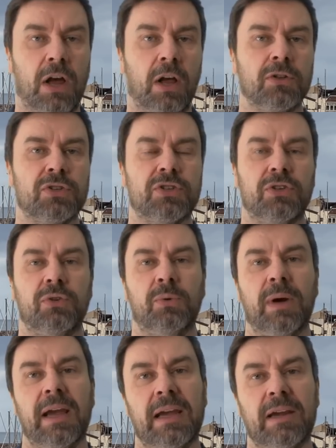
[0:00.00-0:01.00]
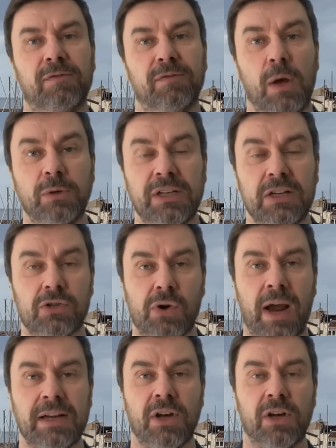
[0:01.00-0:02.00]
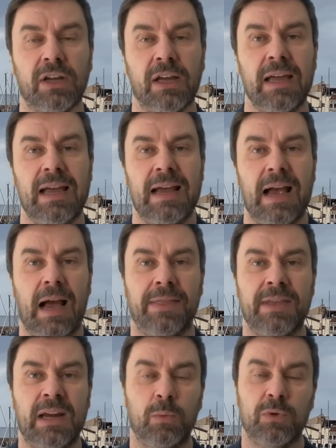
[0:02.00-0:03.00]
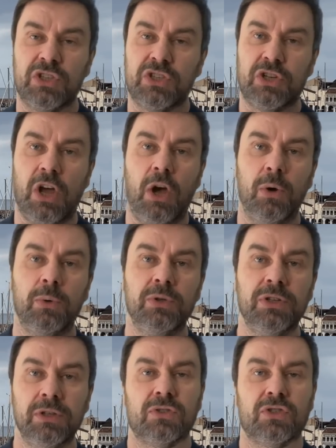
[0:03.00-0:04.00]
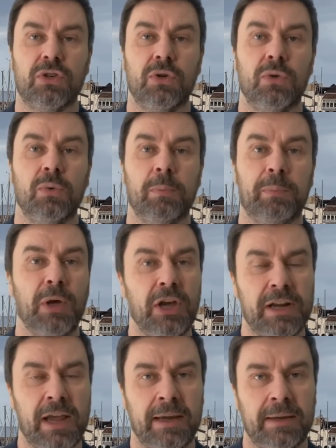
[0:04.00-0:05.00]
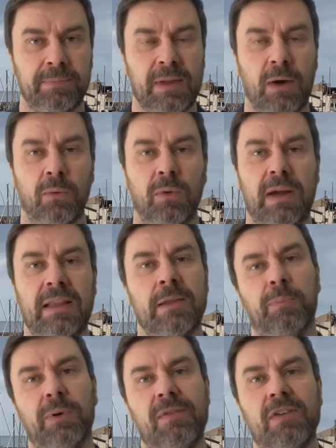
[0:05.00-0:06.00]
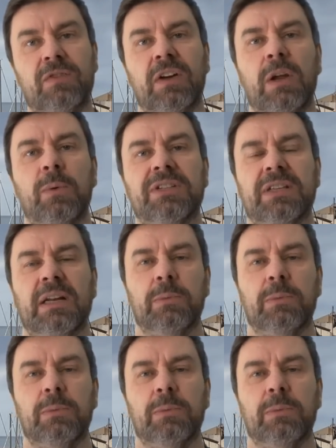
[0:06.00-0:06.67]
onto a floating dry dock, and then it was towed to Bernay. Now, in the previous video, we said it